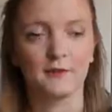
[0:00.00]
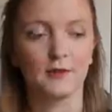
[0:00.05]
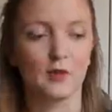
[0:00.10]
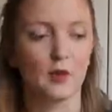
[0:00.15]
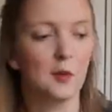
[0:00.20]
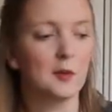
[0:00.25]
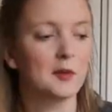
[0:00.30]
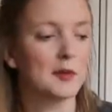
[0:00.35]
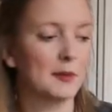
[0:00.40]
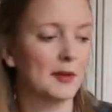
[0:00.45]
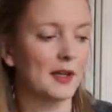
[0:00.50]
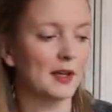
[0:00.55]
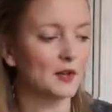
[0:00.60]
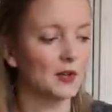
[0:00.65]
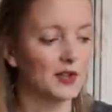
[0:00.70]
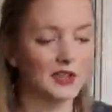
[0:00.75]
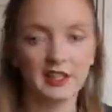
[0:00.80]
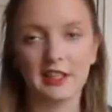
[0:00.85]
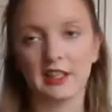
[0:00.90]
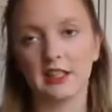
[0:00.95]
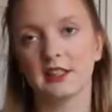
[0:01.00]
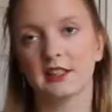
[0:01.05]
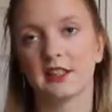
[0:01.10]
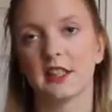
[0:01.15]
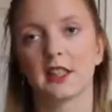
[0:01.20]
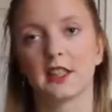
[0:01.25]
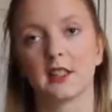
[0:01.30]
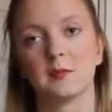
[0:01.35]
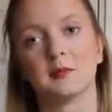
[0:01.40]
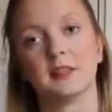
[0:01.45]
informs about the things
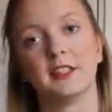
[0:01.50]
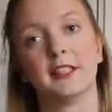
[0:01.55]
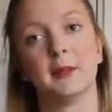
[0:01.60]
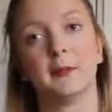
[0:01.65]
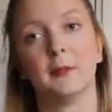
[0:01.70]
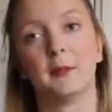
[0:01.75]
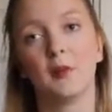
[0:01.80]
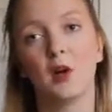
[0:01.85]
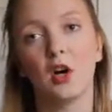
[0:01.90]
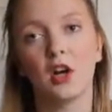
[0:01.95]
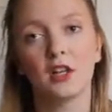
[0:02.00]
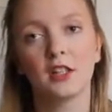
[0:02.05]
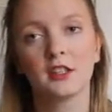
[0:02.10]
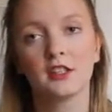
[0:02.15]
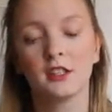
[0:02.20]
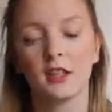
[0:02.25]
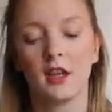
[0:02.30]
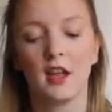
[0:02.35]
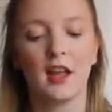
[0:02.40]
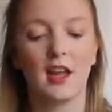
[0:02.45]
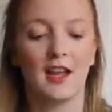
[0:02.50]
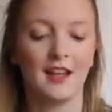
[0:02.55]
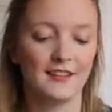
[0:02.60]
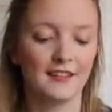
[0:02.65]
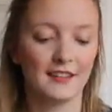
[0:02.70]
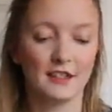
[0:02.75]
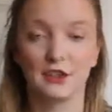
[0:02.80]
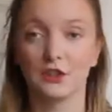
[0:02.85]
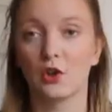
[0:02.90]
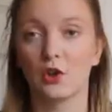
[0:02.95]
that comes in the box.
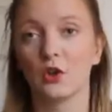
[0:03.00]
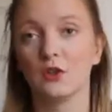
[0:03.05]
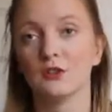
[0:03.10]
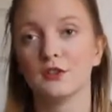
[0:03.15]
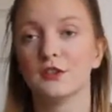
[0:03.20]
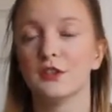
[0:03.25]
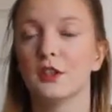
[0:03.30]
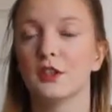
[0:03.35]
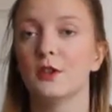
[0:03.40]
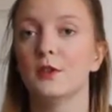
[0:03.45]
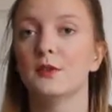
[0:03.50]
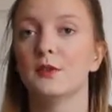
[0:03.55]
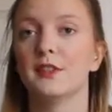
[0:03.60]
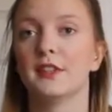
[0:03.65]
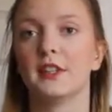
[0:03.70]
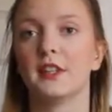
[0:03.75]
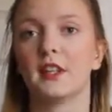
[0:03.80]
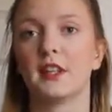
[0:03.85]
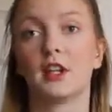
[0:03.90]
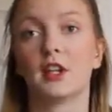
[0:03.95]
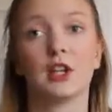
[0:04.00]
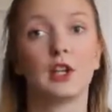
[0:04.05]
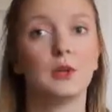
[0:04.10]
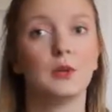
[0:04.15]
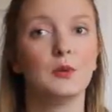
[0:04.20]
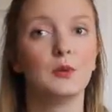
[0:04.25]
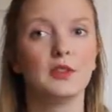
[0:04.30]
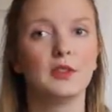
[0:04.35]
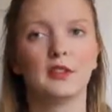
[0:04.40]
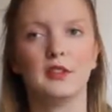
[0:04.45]
And there is also the
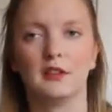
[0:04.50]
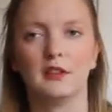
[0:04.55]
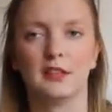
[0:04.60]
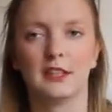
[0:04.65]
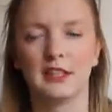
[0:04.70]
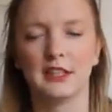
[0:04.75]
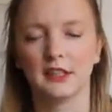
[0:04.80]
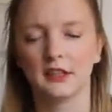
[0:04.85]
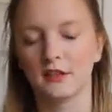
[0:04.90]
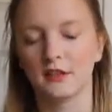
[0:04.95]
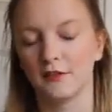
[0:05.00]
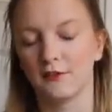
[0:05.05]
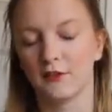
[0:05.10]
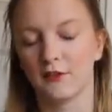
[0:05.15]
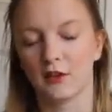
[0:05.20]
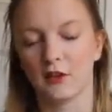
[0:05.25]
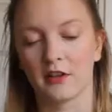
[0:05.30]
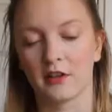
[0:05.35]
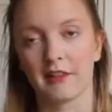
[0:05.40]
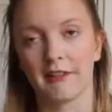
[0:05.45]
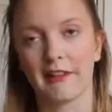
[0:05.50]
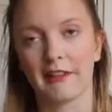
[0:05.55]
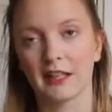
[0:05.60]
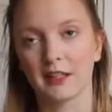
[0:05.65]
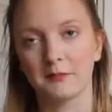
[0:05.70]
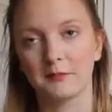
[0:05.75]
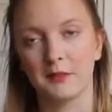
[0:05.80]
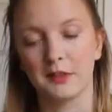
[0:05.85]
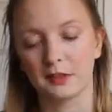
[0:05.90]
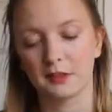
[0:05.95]
clue or hint for the
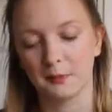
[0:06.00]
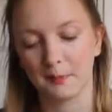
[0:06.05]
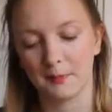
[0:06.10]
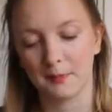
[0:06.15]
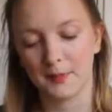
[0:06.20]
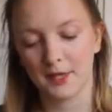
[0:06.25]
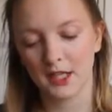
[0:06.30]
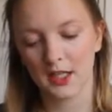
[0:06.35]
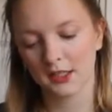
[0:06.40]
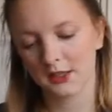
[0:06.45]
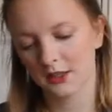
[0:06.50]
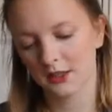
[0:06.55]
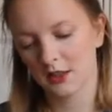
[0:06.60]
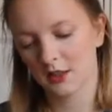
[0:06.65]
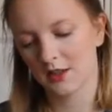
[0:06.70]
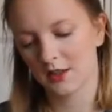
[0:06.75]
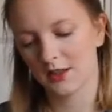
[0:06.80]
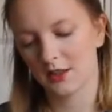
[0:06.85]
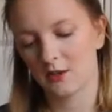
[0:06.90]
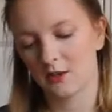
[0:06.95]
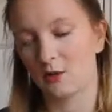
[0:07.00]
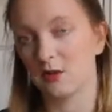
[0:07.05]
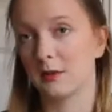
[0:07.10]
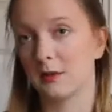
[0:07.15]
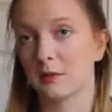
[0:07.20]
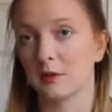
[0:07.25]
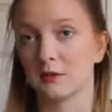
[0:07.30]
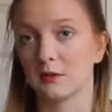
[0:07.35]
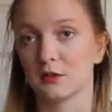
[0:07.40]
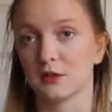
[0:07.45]
next month's box,
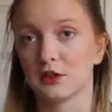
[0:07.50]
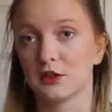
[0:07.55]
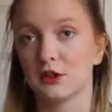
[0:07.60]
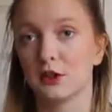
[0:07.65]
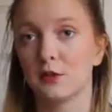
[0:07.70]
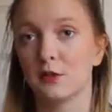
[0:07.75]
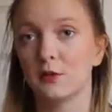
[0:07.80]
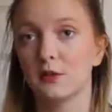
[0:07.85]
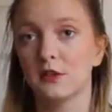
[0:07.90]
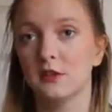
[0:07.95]
which I'm going to show